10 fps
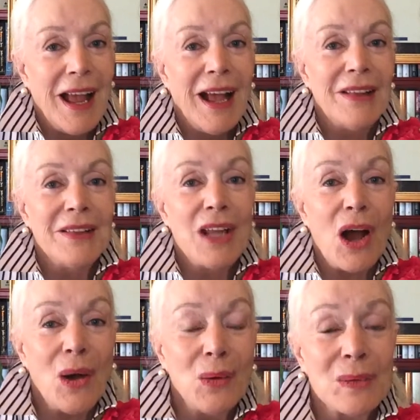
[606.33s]
And the
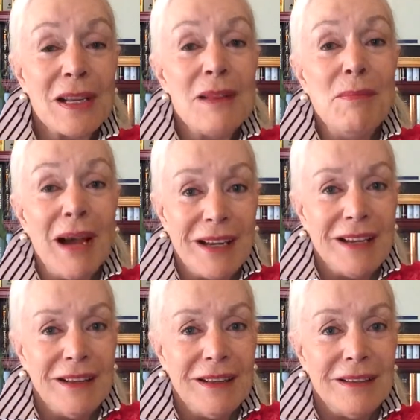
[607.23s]
only
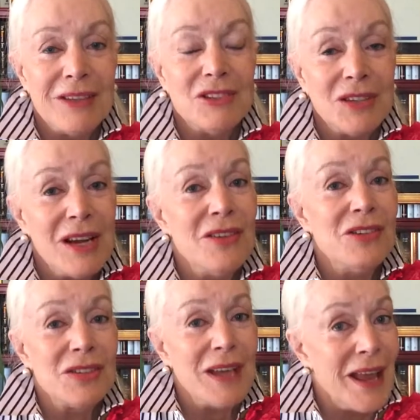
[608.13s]
money that
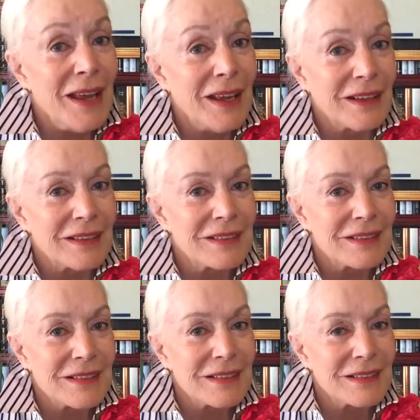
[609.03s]
changed
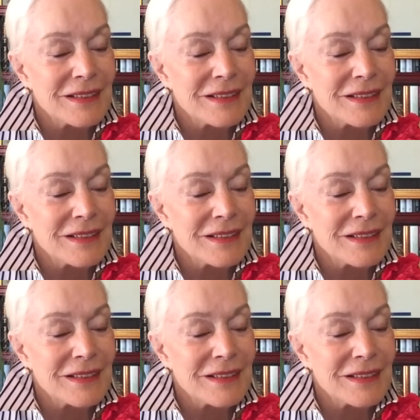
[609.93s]
hands